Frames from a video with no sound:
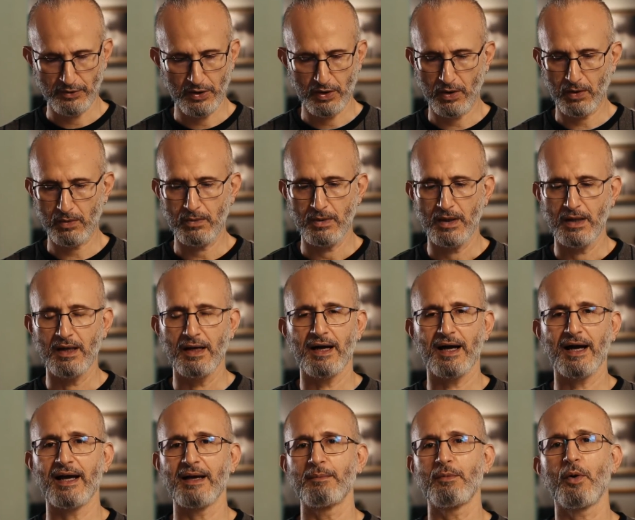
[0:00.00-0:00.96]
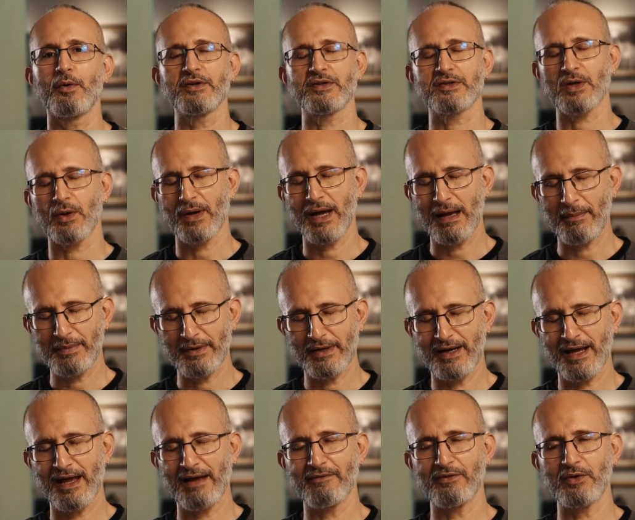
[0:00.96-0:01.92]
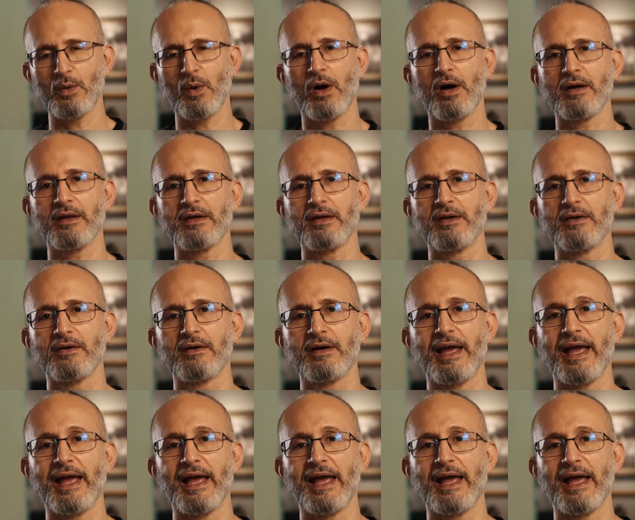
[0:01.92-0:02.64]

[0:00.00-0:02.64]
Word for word: You know, I am always so happy to have you on here